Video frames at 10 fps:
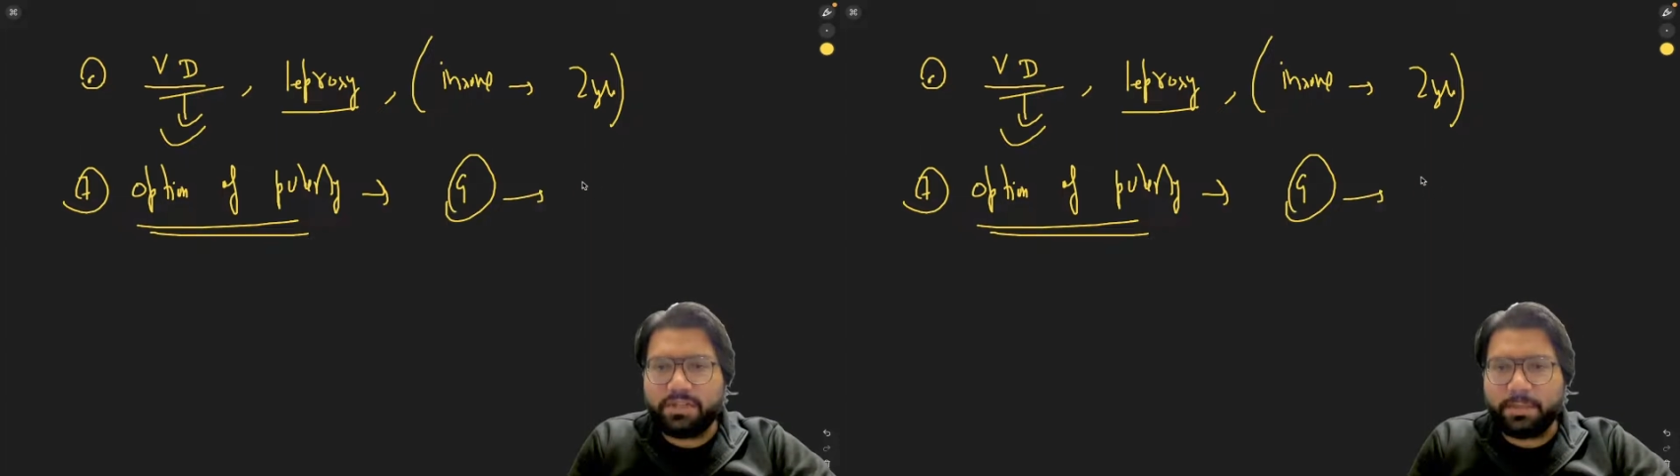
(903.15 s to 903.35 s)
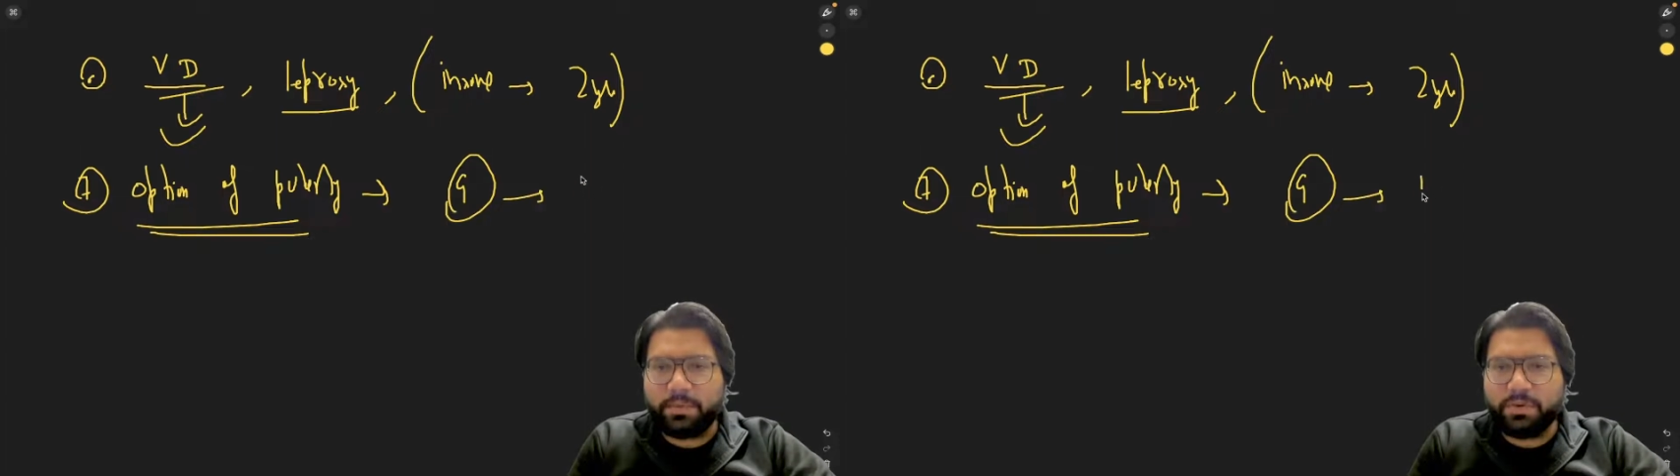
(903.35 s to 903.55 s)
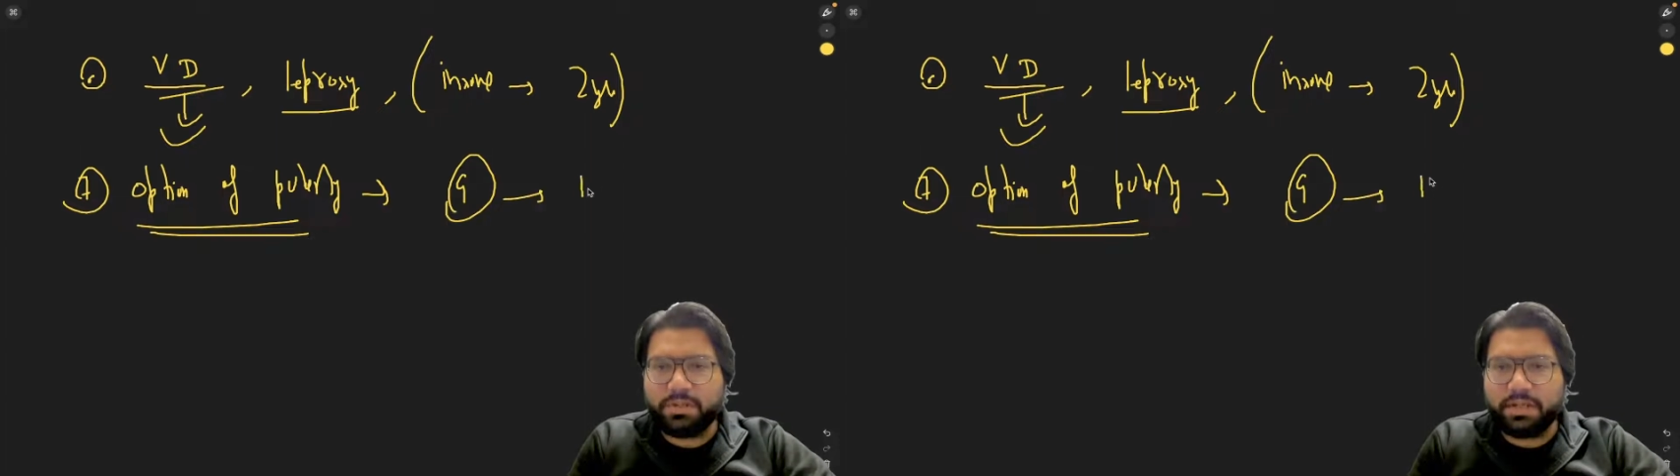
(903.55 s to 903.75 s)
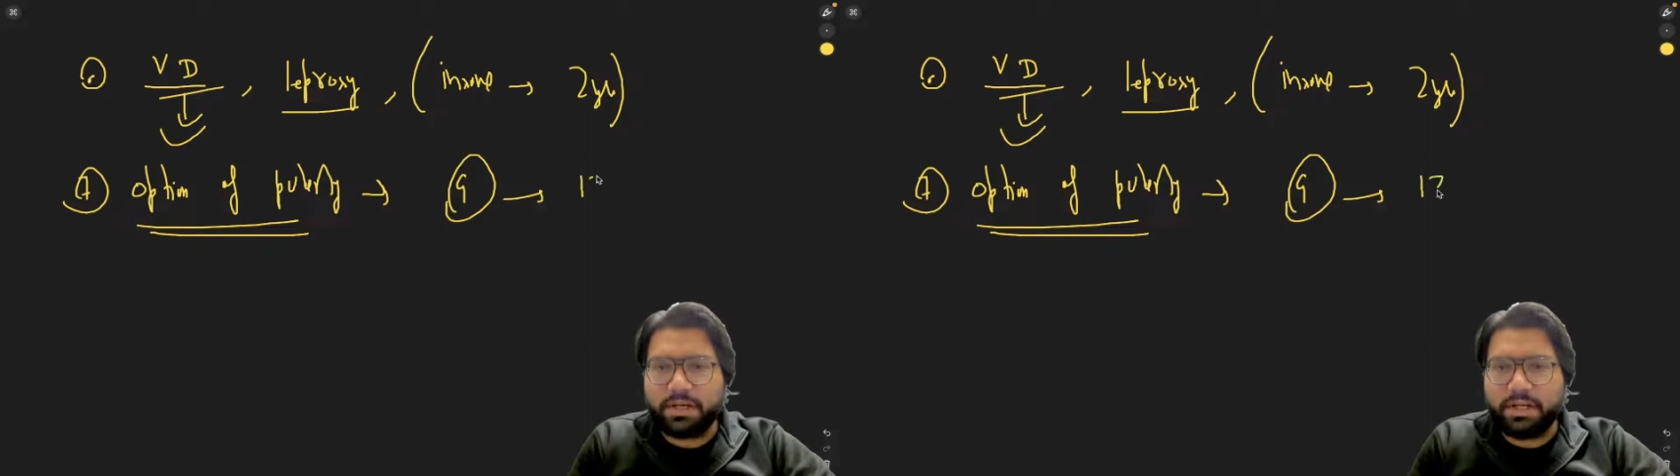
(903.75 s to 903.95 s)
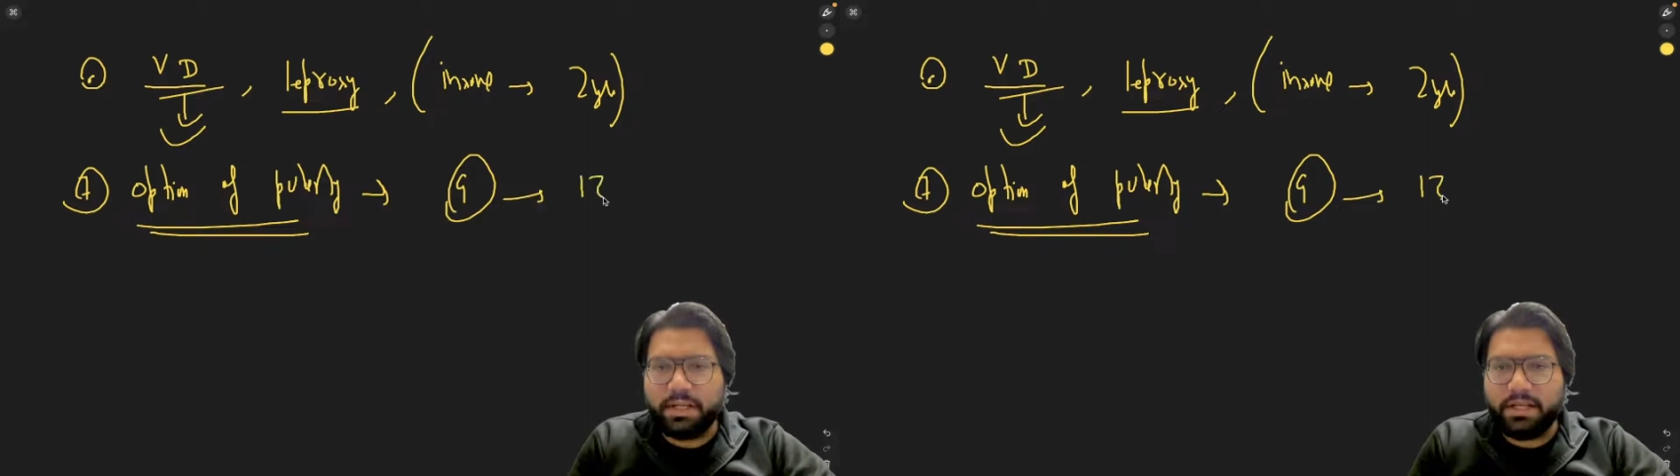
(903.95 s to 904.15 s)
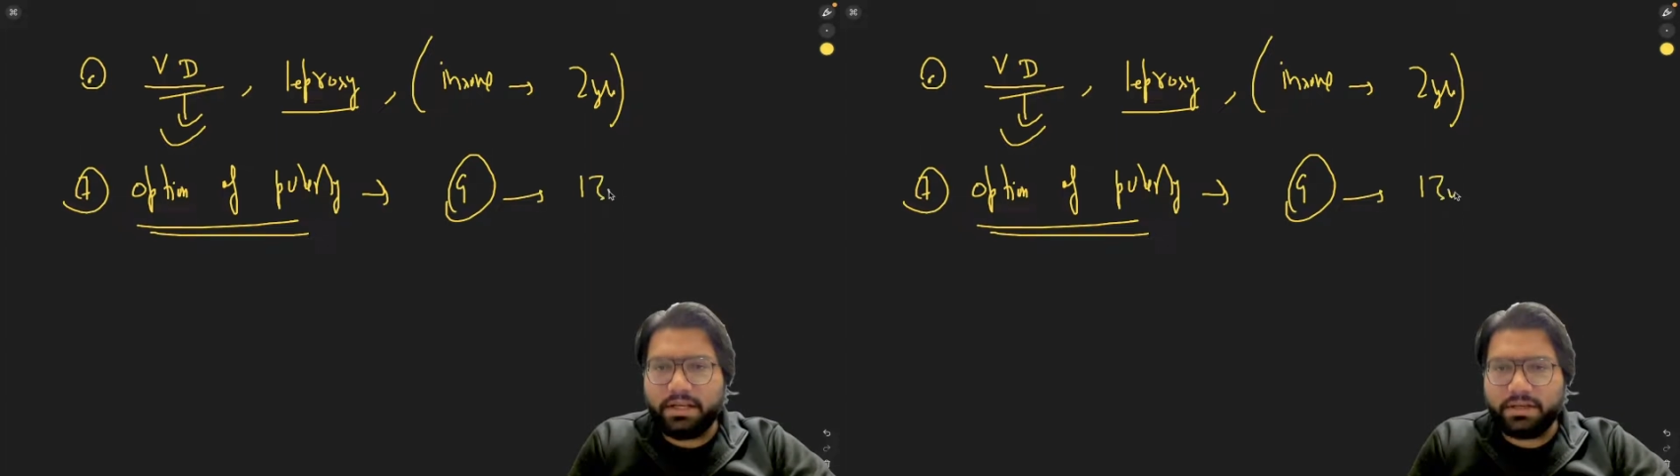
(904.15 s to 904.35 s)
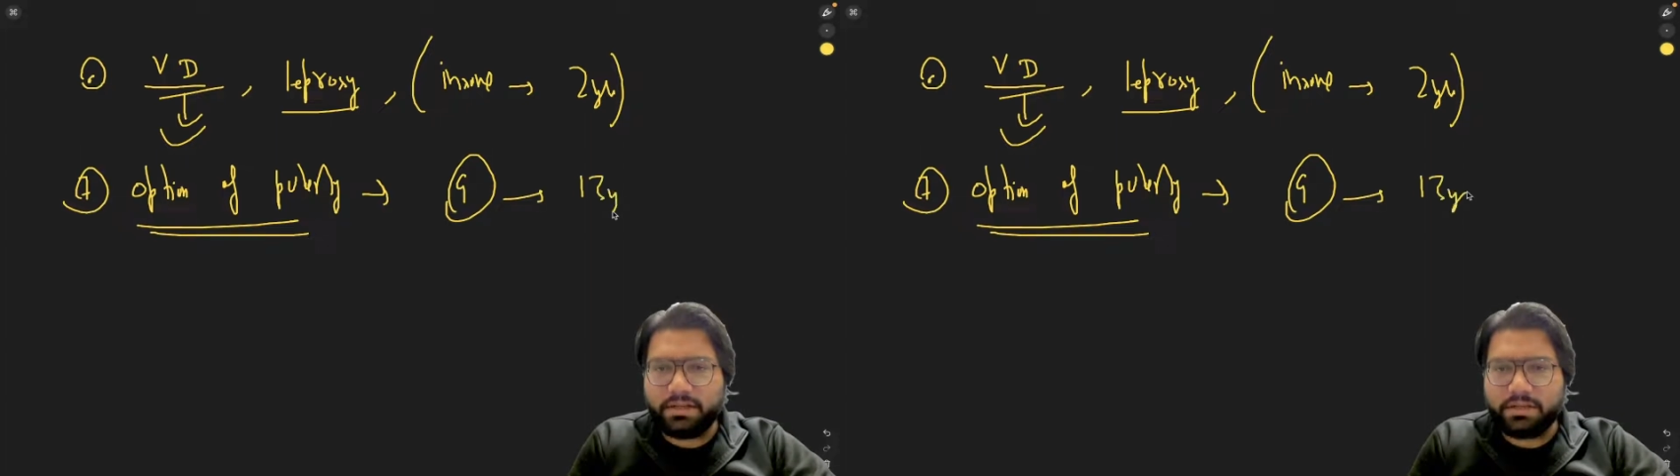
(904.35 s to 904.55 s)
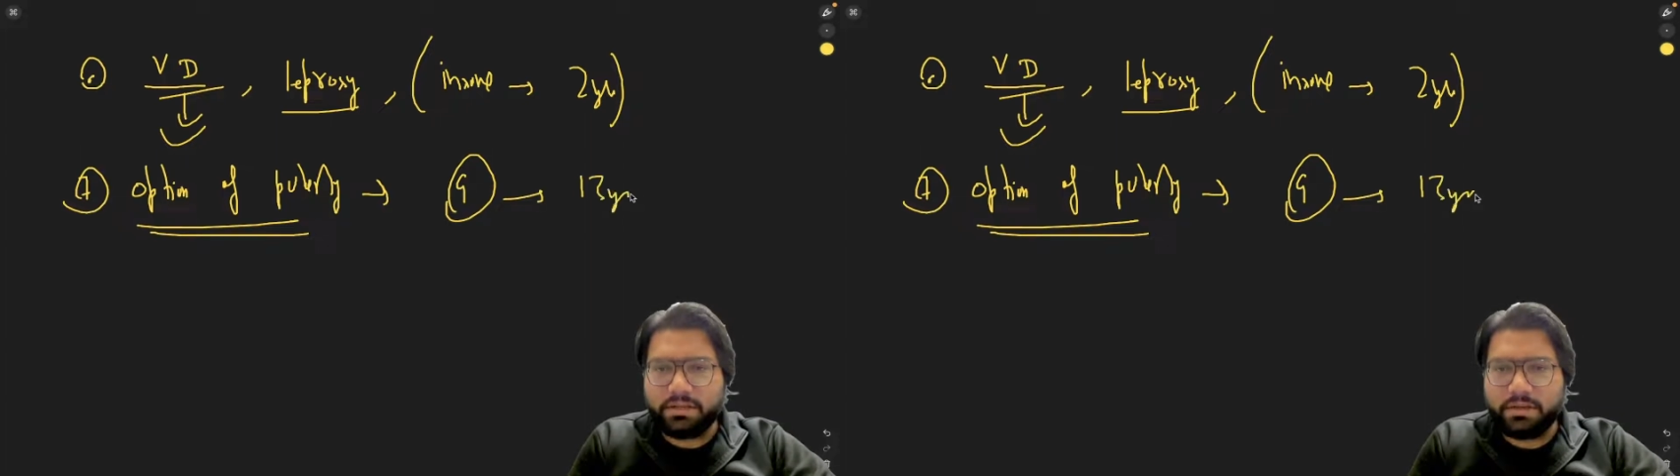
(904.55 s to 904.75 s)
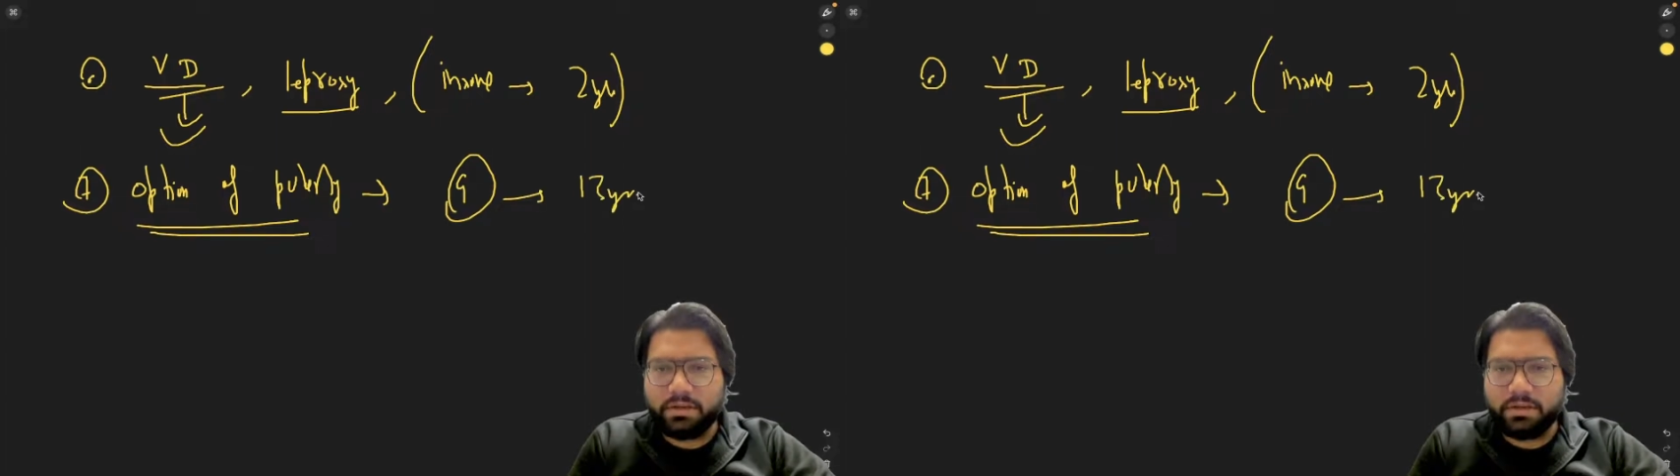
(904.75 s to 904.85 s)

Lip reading: suppose 13 years